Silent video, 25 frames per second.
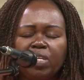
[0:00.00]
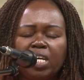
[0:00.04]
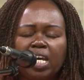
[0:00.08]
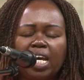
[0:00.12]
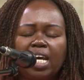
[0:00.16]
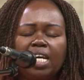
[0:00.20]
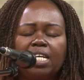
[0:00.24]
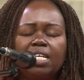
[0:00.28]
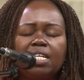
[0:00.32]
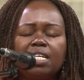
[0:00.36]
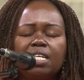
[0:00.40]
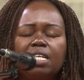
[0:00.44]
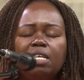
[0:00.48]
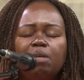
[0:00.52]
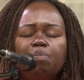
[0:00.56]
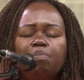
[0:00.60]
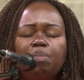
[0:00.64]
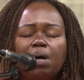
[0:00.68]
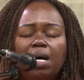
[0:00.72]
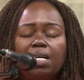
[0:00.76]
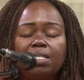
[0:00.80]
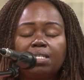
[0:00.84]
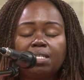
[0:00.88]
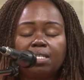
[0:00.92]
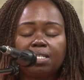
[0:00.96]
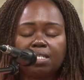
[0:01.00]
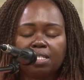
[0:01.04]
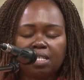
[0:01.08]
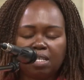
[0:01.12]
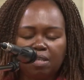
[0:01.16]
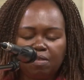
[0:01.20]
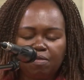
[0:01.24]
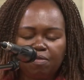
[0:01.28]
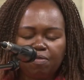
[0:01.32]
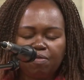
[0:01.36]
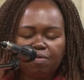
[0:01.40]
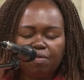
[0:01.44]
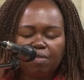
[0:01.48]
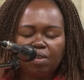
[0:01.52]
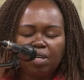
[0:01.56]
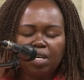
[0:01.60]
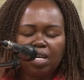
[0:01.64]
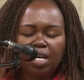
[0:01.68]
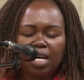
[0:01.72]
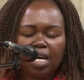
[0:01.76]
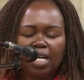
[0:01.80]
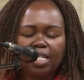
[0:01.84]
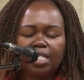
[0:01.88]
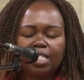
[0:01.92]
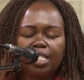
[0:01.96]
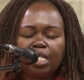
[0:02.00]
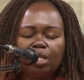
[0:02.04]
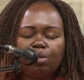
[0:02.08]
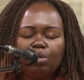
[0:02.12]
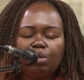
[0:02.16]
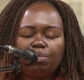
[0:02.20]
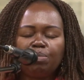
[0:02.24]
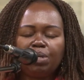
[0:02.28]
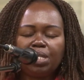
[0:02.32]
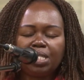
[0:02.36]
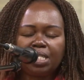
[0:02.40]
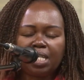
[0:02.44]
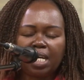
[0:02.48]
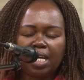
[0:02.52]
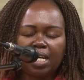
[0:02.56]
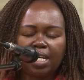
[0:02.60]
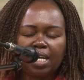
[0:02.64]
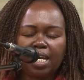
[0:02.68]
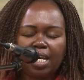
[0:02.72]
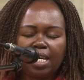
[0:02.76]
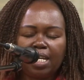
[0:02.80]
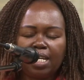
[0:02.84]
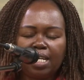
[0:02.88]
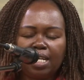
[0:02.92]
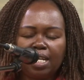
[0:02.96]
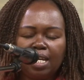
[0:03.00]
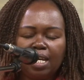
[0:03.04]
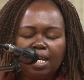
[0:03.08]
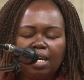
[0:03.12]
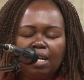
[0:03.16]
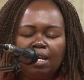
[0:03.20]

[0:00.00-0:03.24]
And keep us safe until we meet again.